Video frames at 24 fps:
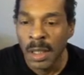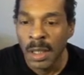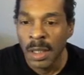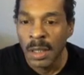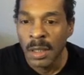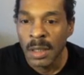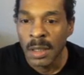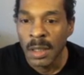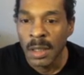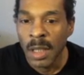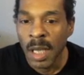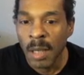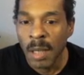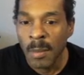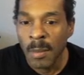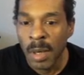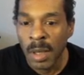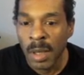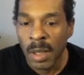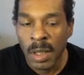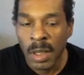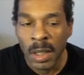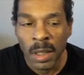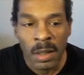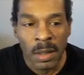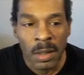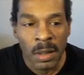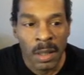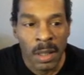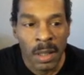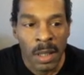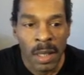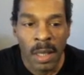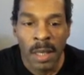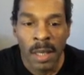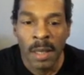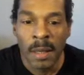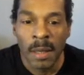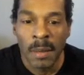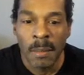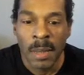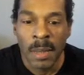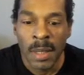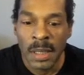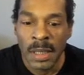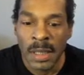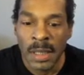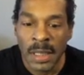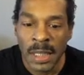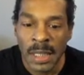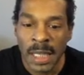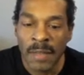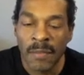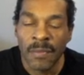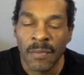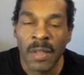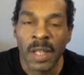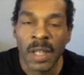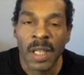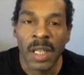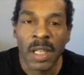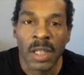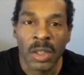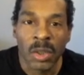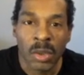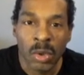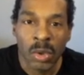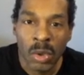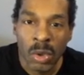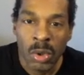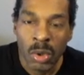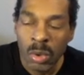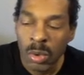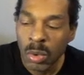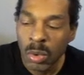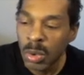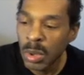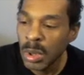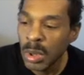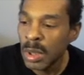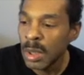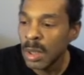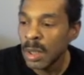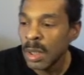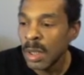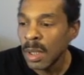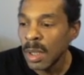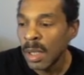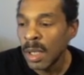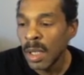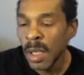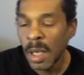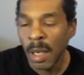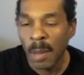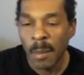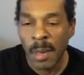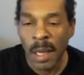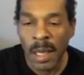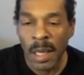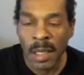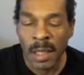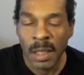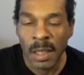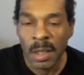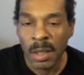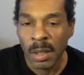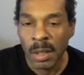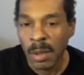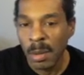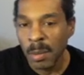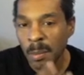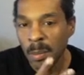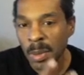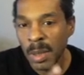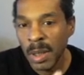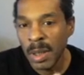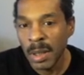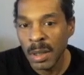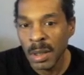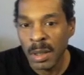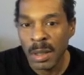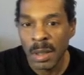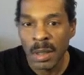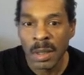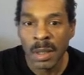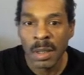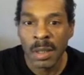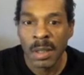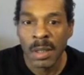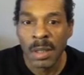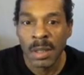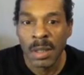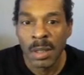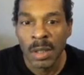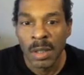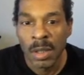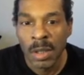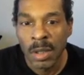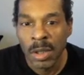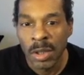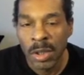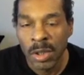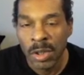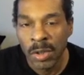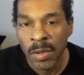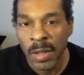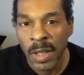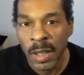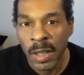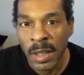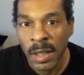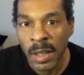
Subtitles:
stock market, business, and financial news. I'm out of here. Peace. Trade